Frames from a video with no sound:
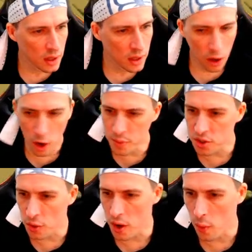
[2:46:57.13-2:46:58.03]
Hope you're
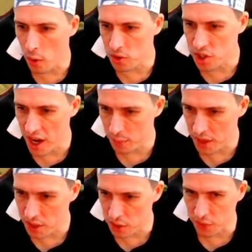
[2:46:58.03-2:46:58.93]
doing well, Champ.
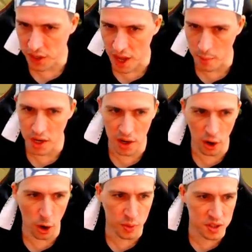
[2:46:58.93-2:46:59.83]
Thank you for coming in. I
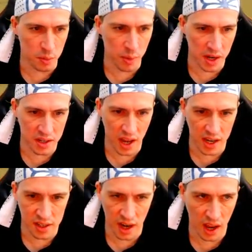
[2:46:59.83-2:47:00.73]
hope it's a better
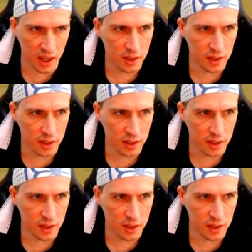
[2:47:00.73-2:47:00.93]
day today.